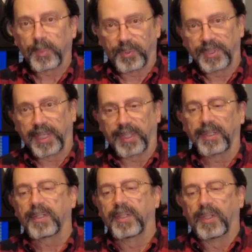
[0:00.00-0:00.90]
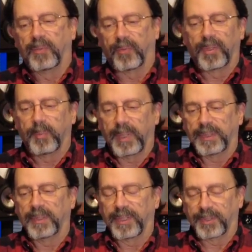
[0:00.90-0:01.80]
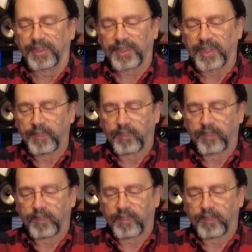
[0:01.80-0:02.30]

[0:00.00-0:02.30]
per second for the main layers,